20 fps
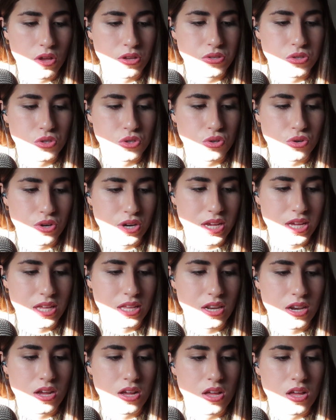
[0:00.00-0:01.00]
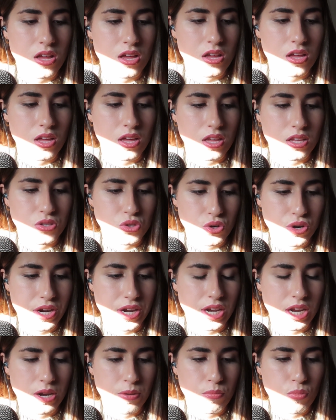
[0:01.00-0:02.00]

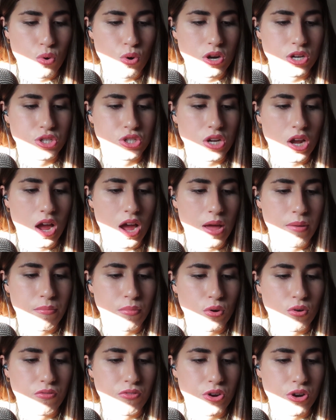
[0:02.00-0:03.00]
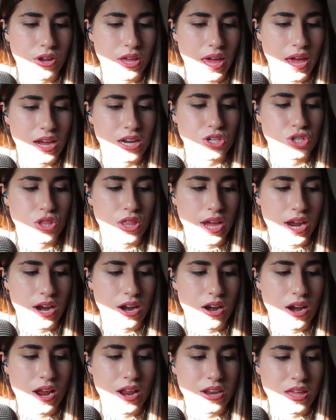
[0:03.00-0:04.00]
screened-in porch, I moved her cage
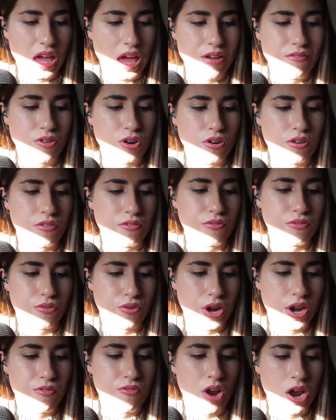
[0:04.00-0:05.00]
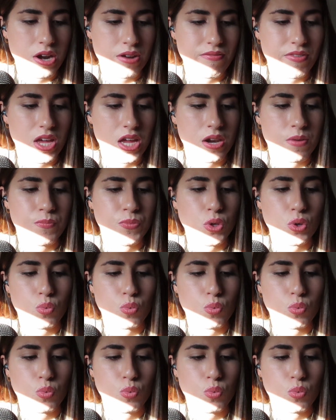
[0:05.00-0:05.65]
there and gave her a free run of it,